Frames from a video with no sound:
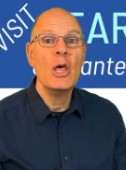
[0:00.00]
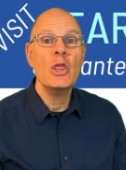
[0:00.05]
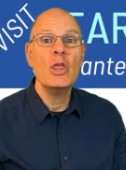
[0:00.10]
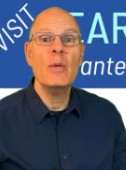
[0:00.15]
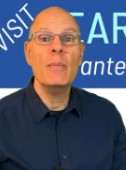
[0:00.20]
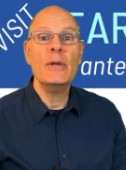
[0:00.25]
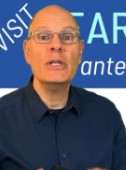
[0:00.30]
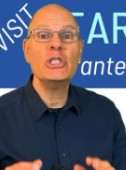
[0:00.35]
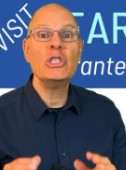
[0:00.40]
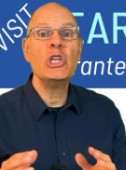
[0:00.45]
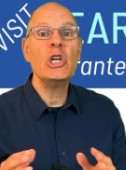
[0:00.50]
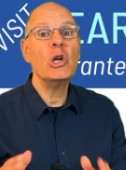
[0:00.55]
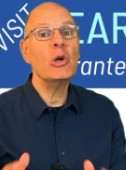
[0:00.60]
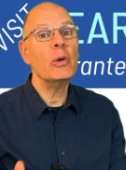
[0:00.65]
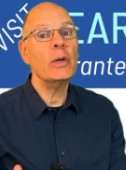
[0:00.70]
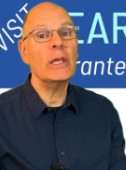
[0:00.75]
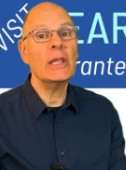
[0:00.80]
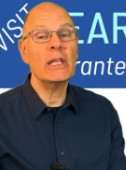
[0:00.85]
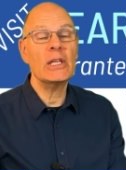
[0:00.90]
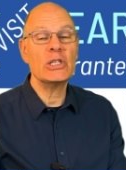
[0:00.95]
The
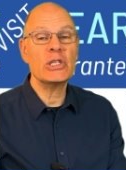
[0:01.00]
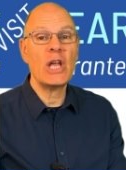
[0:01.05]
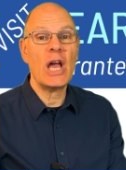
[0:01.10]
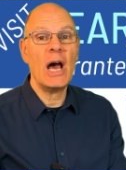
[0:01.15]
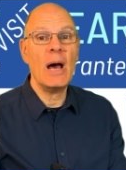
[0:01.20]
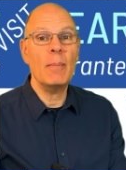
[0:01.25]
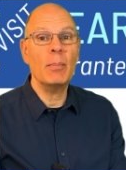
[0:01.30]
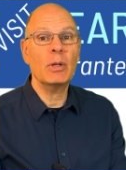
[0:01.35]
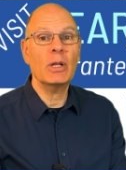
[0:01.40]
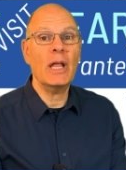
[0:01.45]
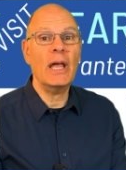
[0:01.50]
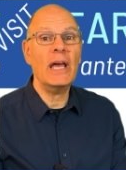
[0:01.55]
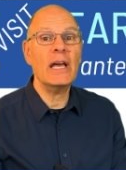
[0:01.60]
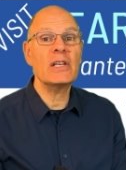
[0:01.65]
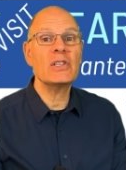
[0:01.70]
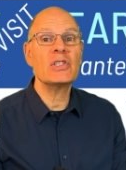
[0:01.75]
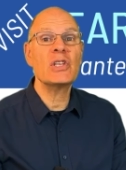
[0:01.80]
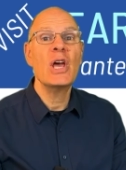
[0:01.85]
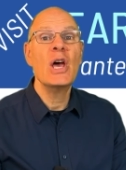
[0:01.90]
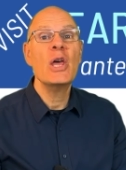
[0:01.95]
material is
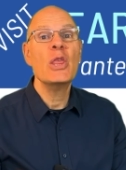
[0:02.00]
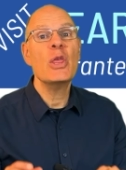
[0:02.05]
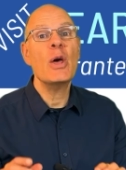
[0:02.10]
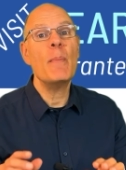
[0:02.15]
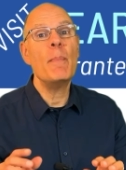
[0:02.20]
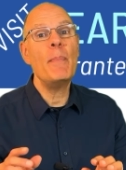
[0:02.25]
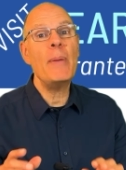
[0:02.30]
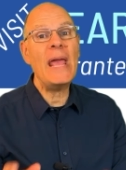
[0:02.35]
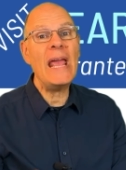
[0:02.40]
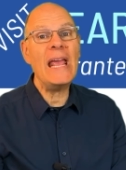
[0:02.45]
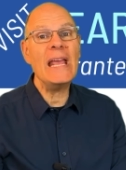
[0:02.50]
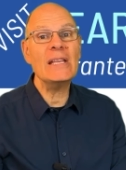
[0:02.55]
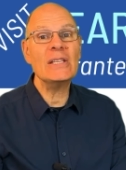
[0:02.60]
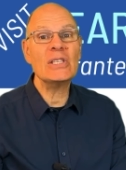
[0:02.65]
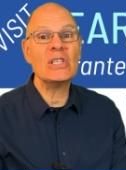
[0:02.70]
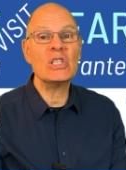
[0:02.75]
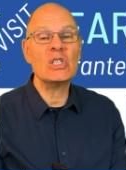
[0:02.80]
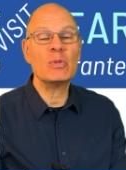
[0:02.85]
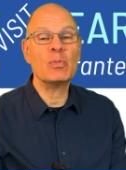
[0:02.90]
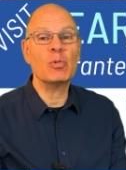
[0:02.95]
complex, the
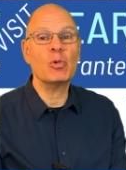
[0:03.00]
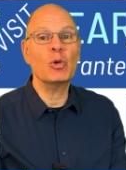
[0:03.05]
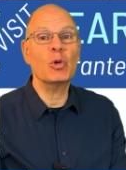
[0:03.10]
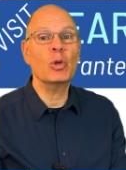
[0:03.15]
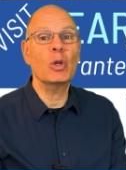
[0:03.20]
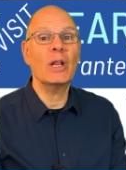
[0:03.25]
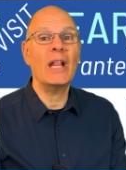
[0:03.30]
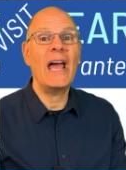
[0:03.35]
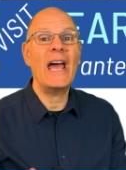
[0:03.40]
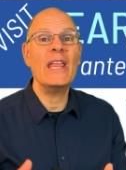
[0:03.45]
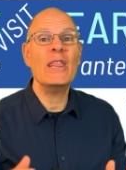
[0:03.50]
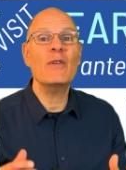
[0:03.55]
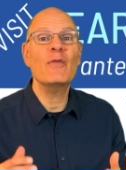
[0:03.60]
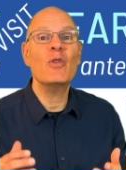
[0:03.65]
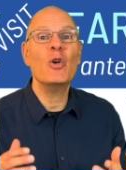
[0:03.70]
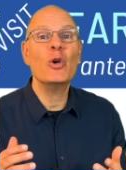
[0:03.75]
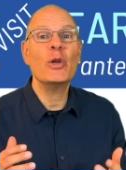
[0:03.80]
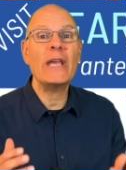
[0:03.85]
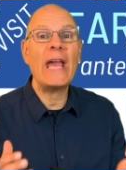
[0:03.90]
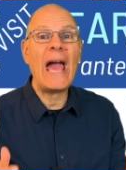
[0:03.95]
pace is brutal, and the
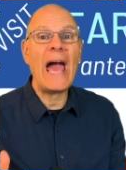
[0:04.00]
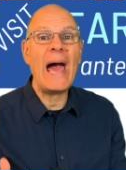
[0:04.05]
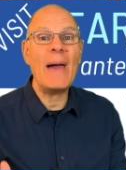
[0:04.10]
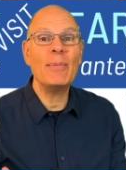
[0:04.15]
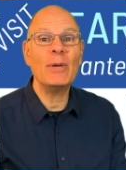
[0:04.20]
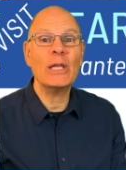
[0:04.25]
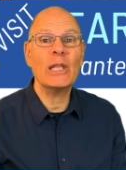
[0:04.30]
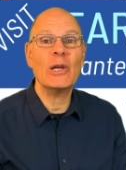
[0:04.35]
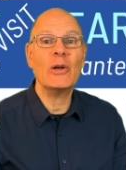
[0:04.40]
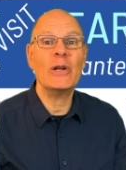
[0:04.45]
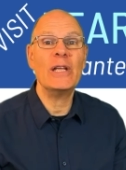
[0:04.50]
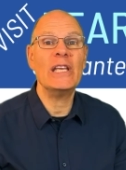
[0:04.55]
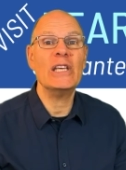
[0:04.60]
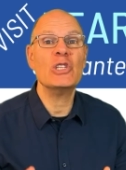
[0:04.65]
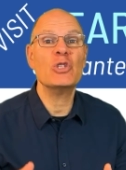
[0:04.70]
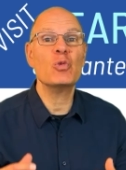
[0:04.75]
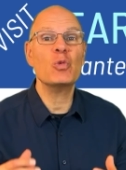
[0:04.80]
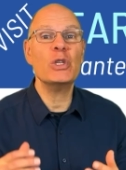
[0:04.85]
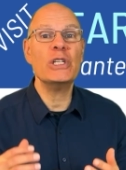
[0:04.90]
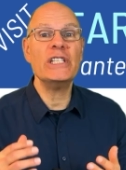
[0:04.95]
vocabulary
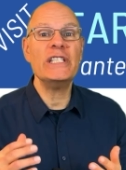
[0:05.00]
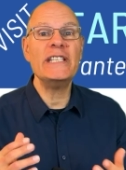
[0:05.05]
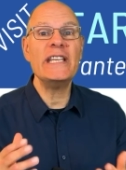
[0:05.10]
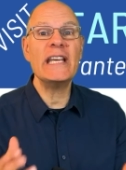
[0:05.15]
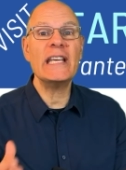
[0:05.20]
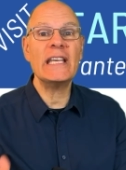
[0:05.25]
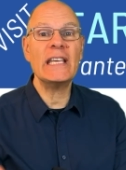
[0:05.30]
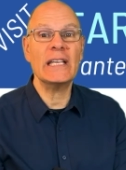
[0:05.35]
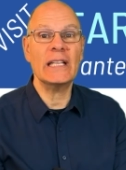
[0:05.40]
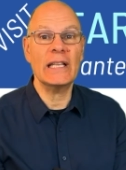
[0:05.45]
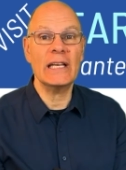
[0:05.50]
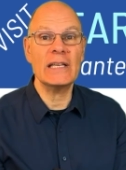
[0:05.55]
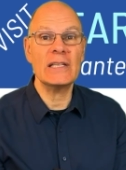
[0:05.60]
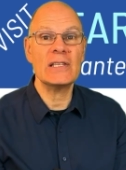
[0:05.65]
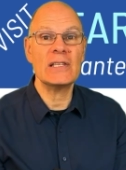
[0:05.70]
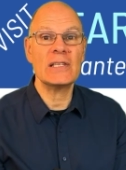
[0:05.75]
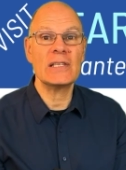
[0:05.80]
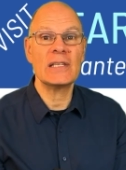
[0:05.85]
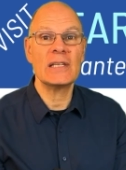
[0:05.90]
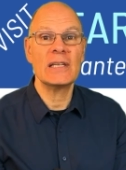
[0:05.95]
is
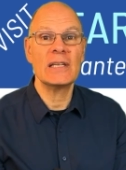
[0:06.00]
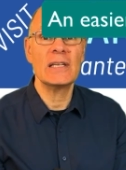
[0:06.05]
ridiculous.